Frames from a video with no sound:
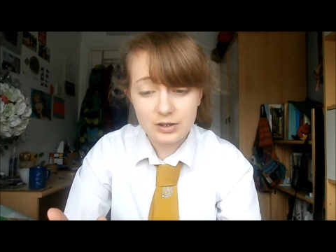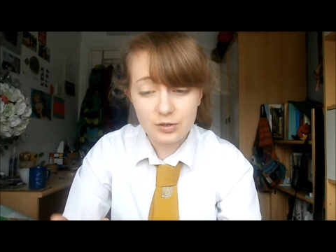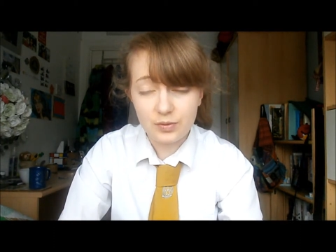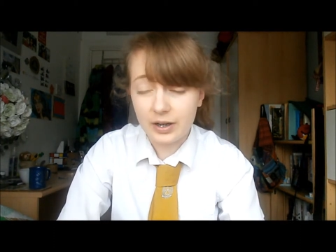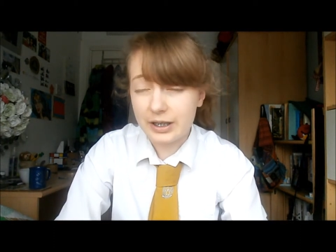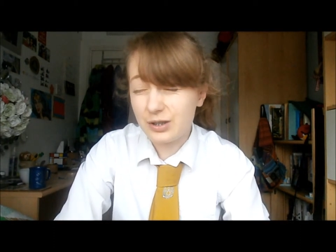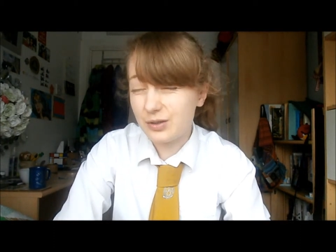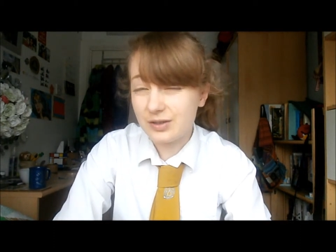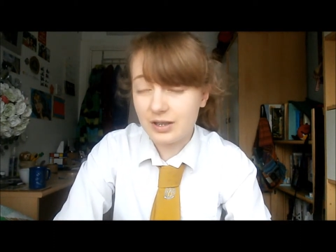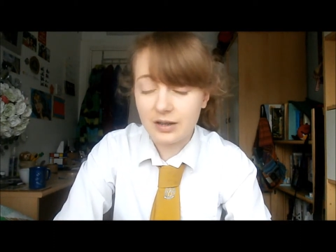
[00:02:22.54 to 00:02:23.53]
try
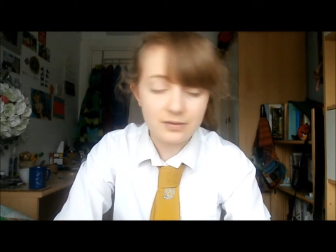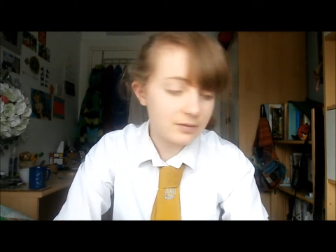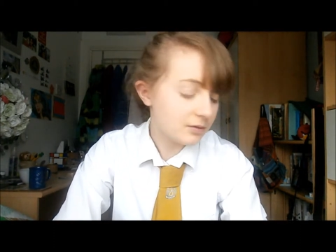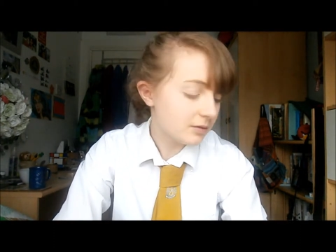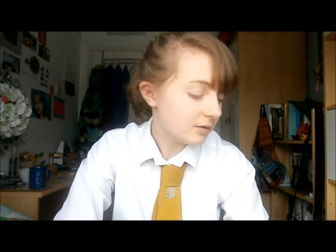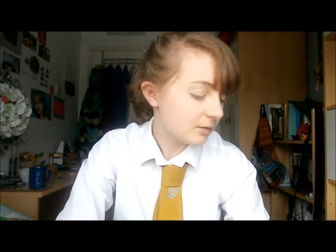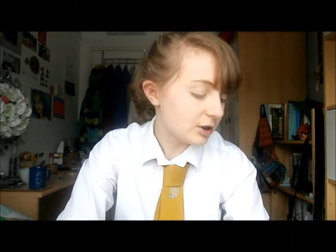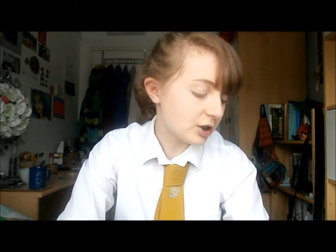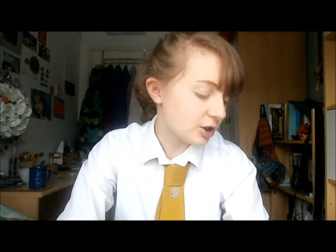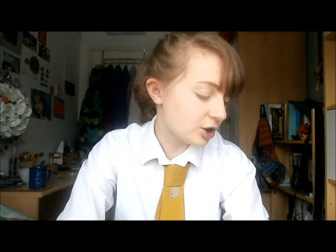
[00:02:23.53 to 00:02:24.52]
new stuff,
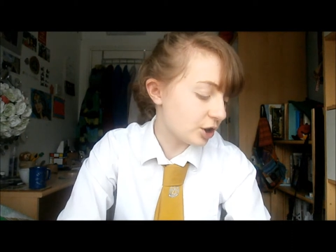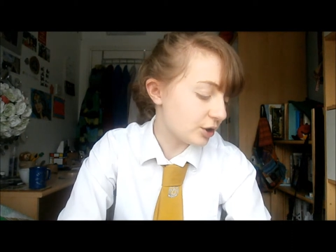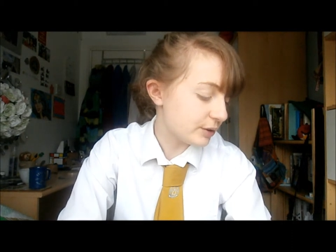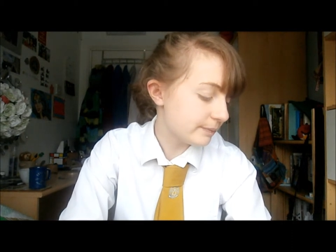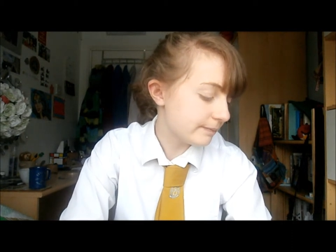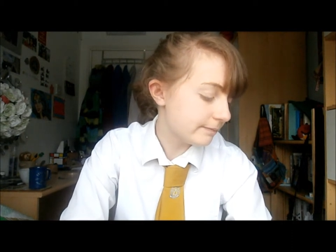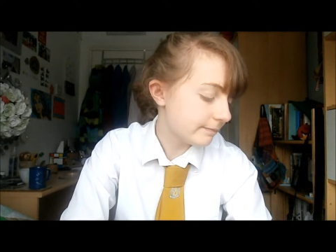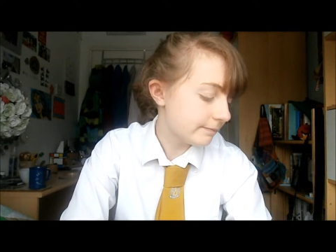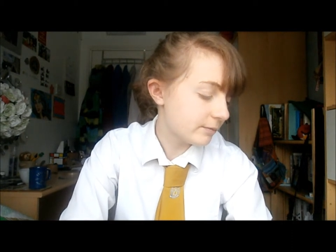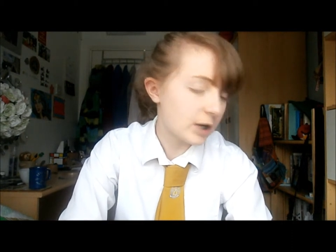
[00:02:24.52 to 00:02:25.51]
which I should.
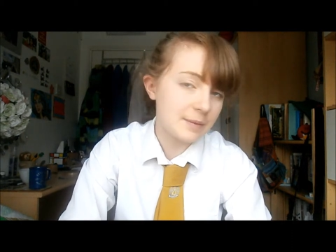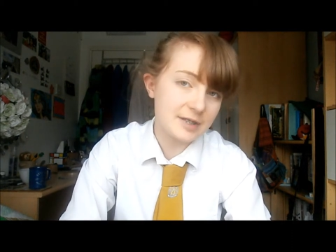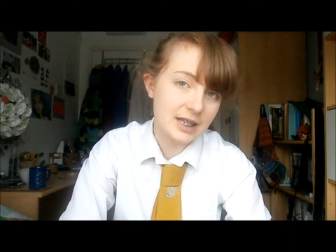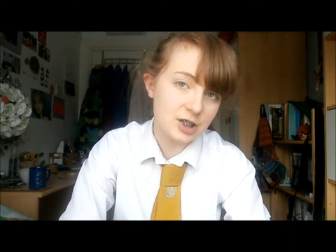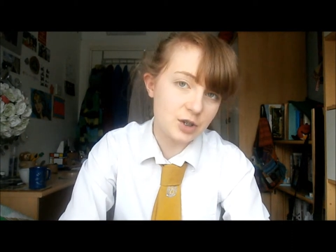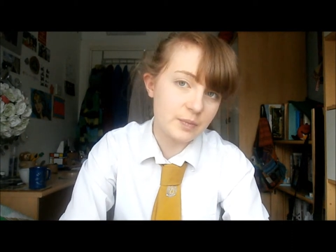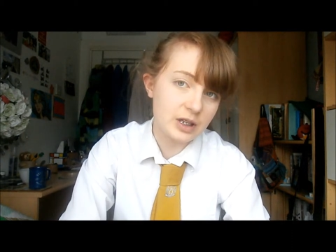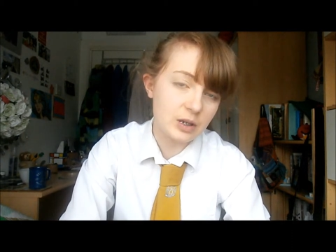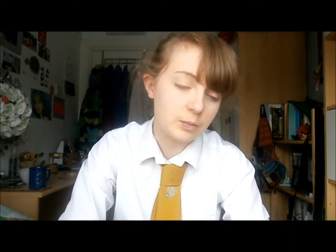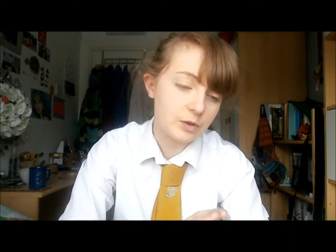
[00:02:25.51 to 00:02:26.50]
Perhaps that should
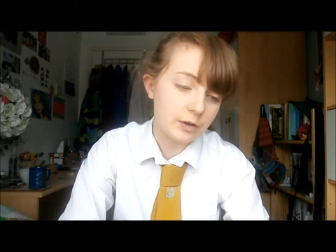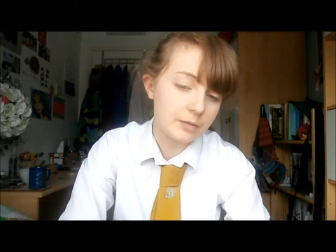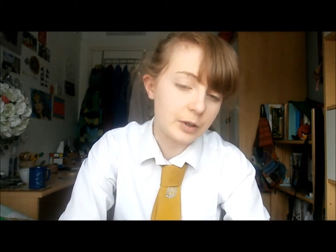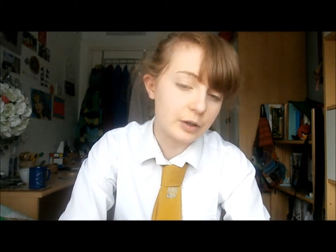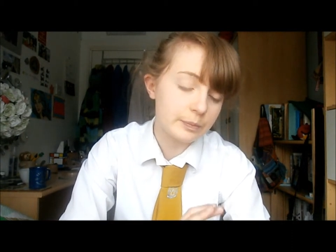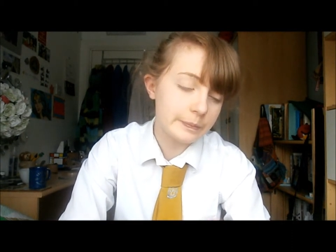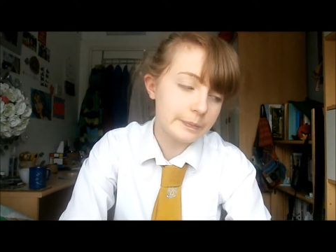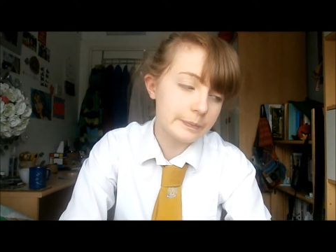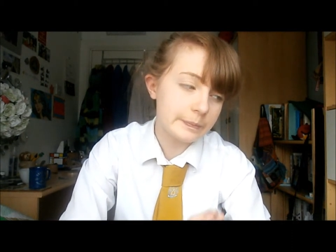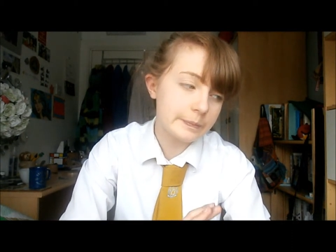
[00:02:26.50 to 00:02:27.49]
be an improvement.
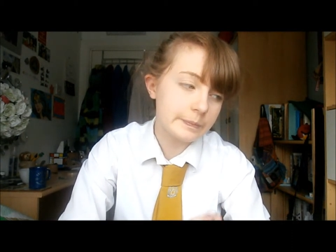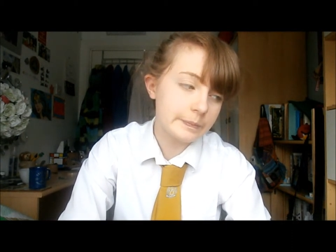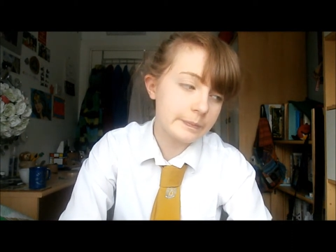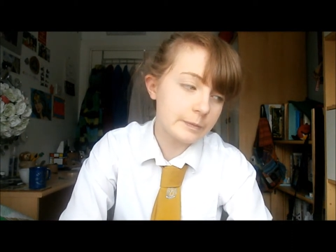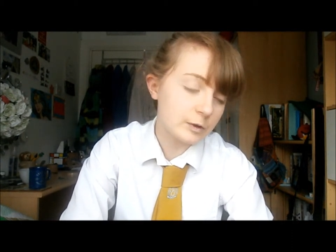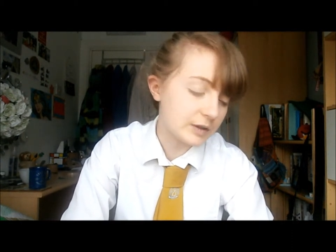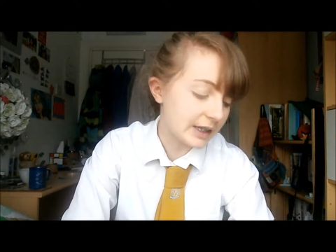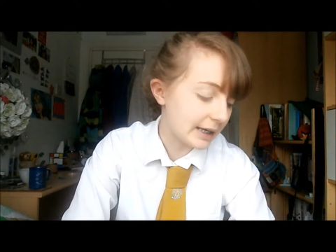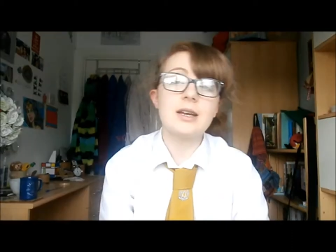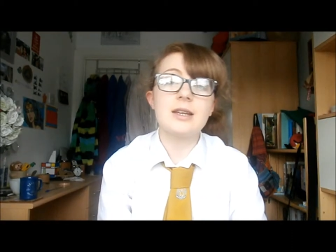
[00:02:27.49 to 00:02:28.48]
We'll
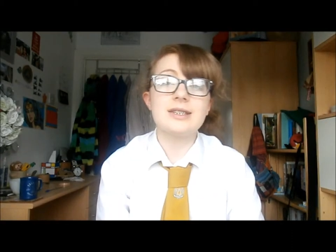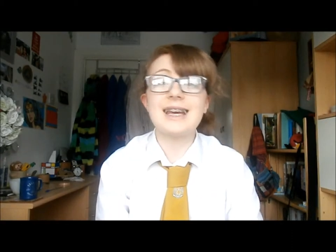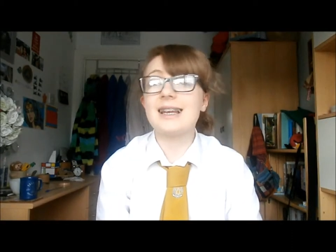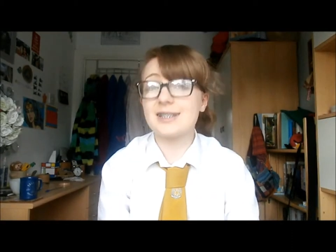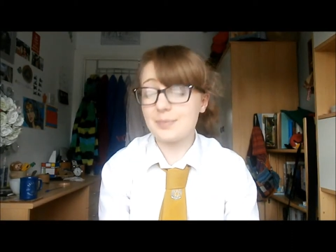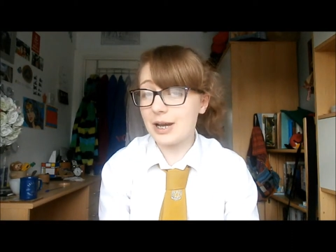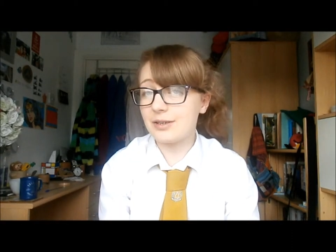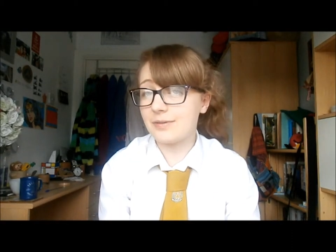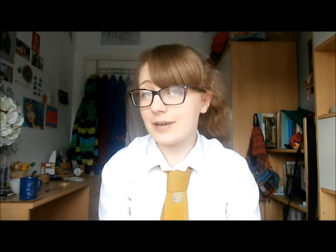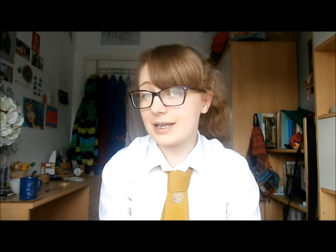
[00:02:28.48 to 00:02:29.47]
see. Tell us about
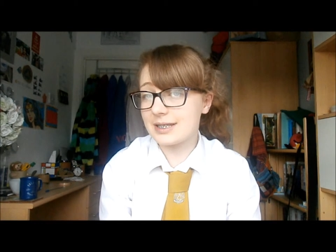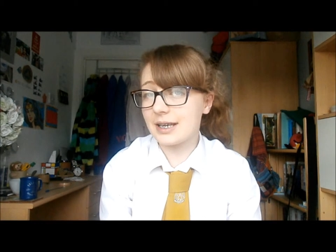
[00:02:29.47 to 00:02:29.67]
your first